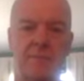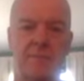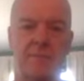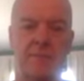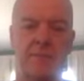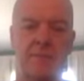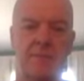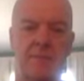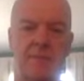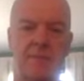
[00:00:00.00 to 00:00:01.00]

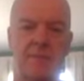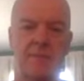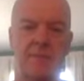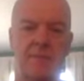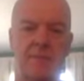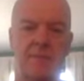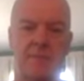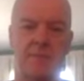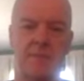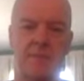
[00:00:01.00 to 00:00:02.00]

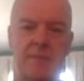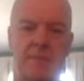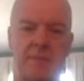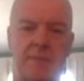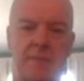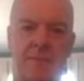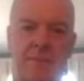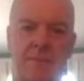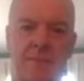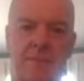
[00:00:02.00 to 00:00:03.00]

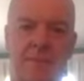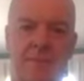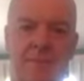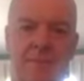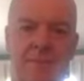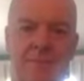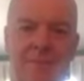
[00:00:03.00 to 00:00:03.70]
No words are spoken by the person on screen.